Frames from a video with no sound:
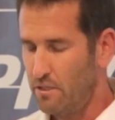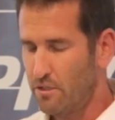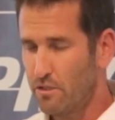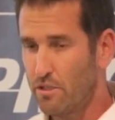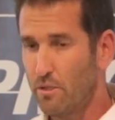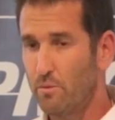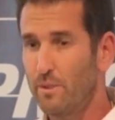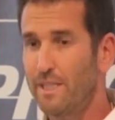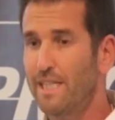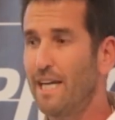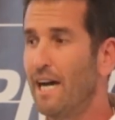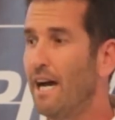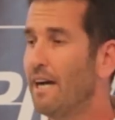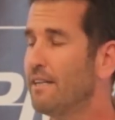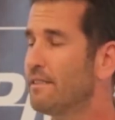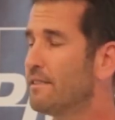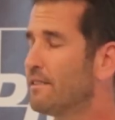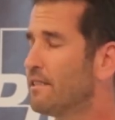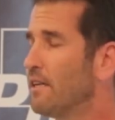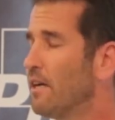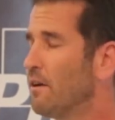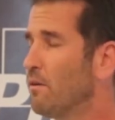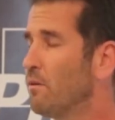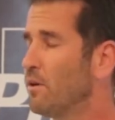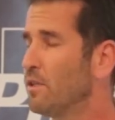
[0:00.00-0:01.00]
So with
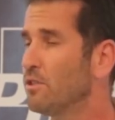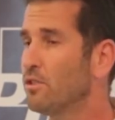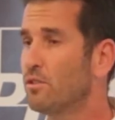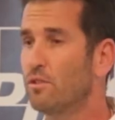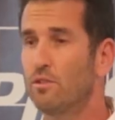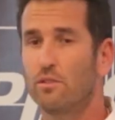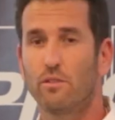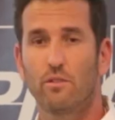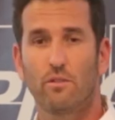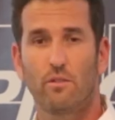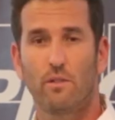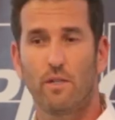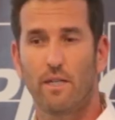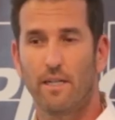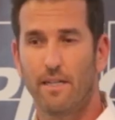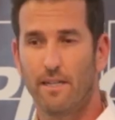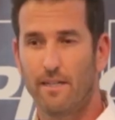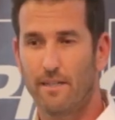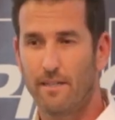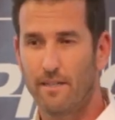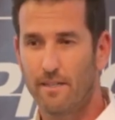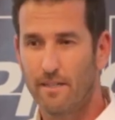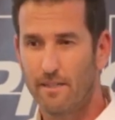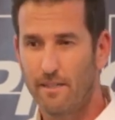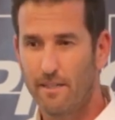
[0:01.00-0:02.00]
that, I want
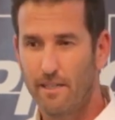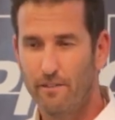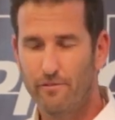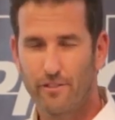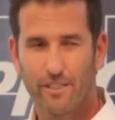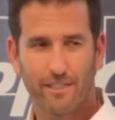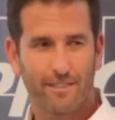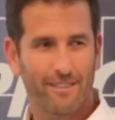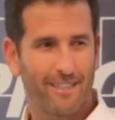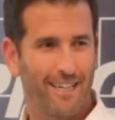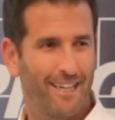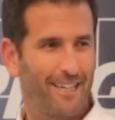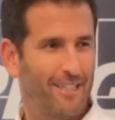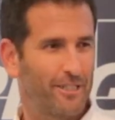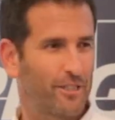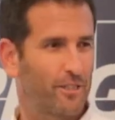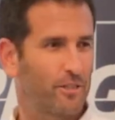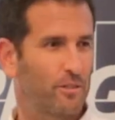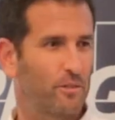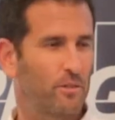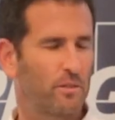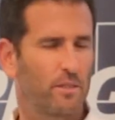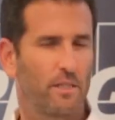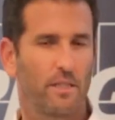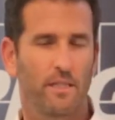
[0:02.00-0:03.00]
to leave the stage
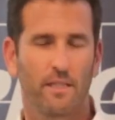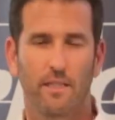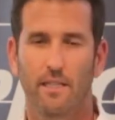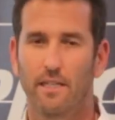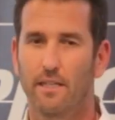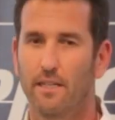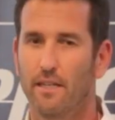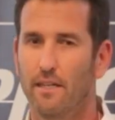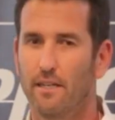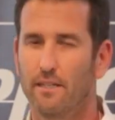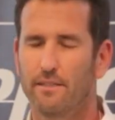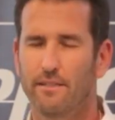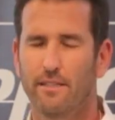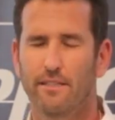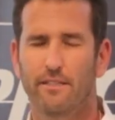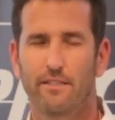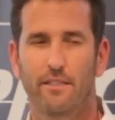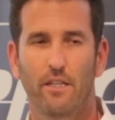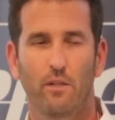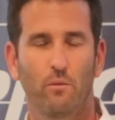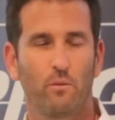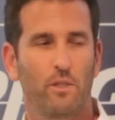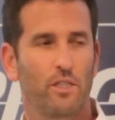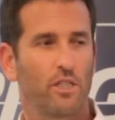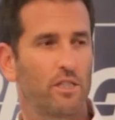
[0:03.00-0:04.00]
to the
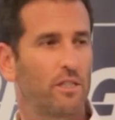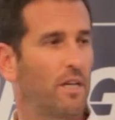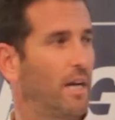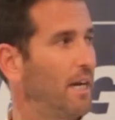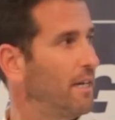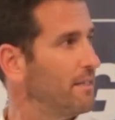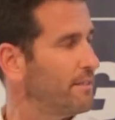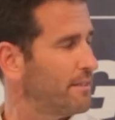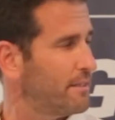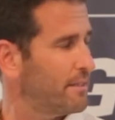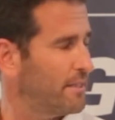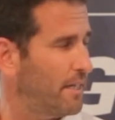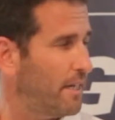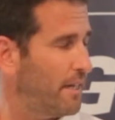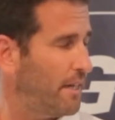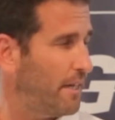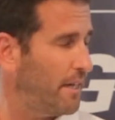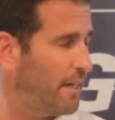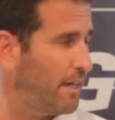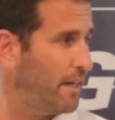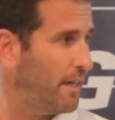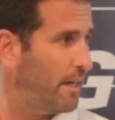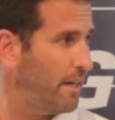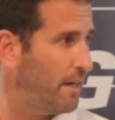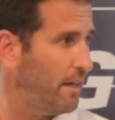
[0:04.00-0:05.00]
distinguished guests
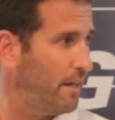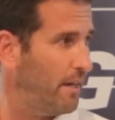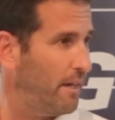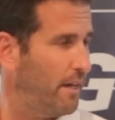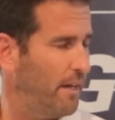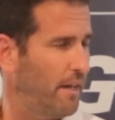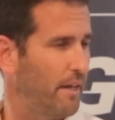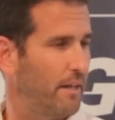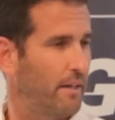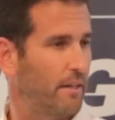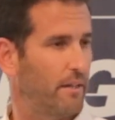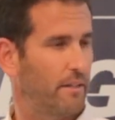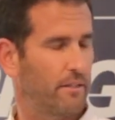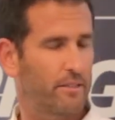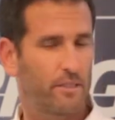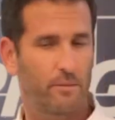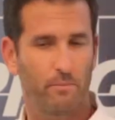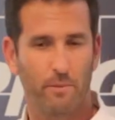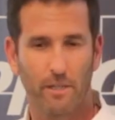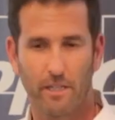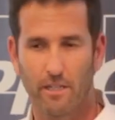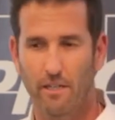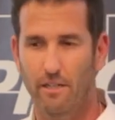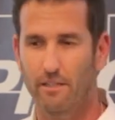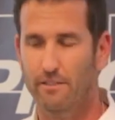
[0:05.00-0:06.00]
and
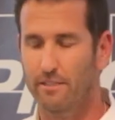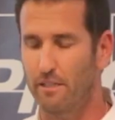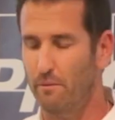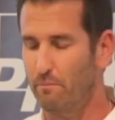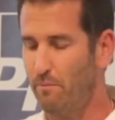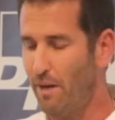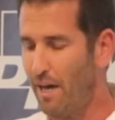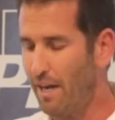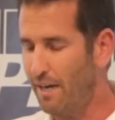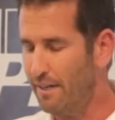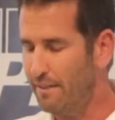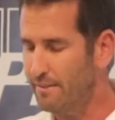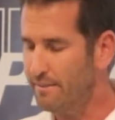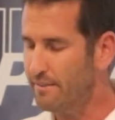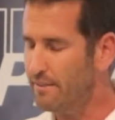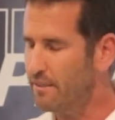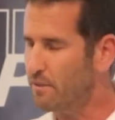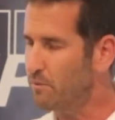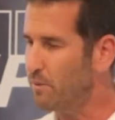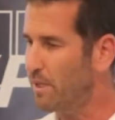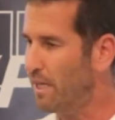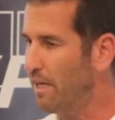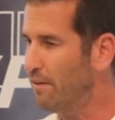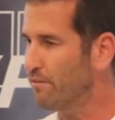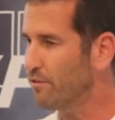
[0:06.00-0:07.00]
speakers and panelists
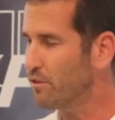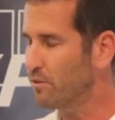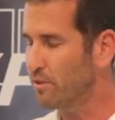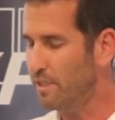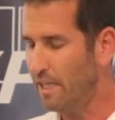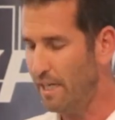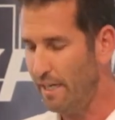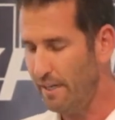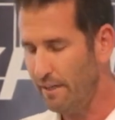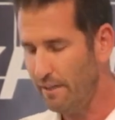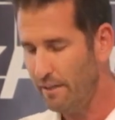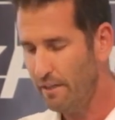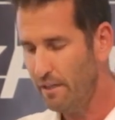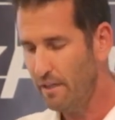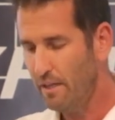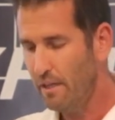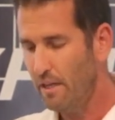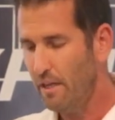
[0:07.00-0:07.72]
that we have today.